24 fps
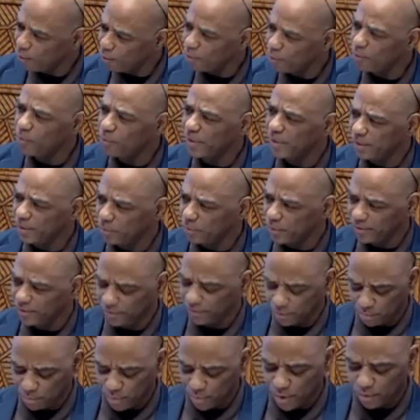when it was
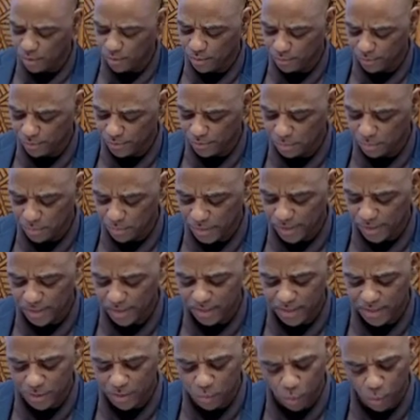supposed to be,
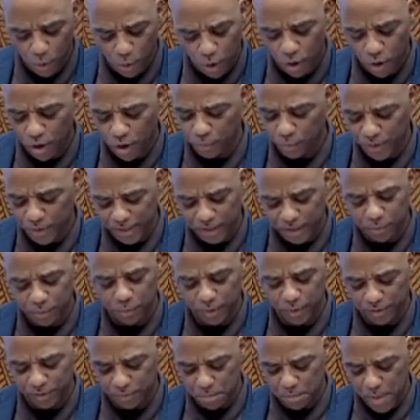and warm when it
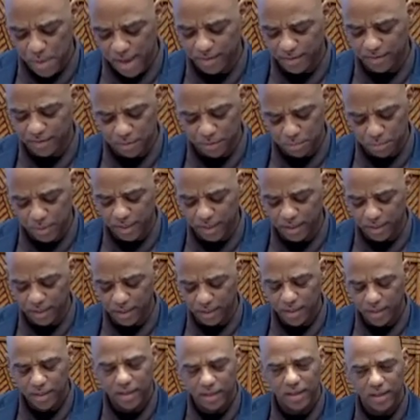was meant to be,
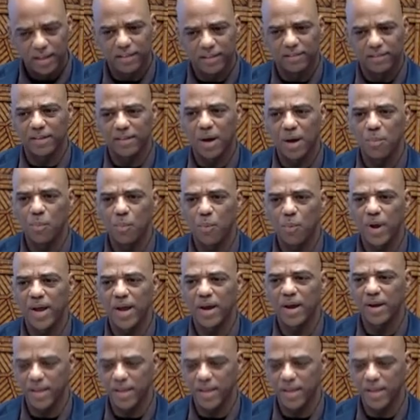and somewhere in